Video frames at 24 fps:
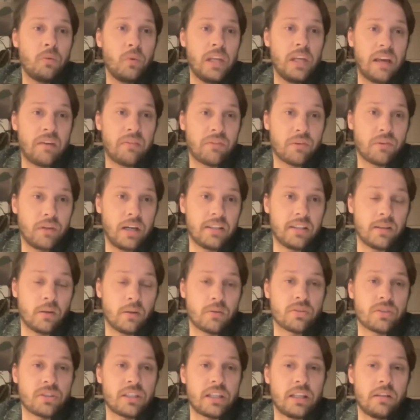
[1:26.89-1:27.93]
we have created
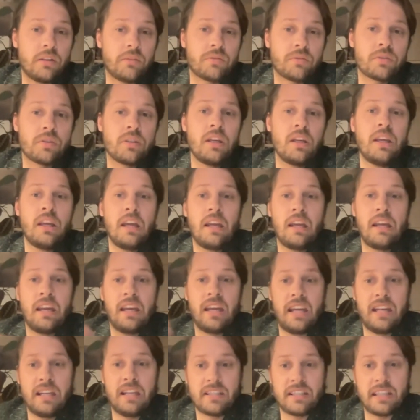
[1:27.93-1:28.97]
ourselves,
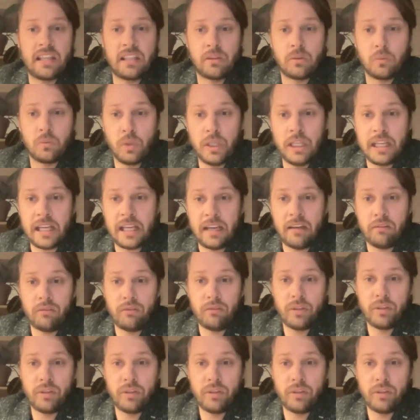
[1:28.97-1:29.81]
is that we can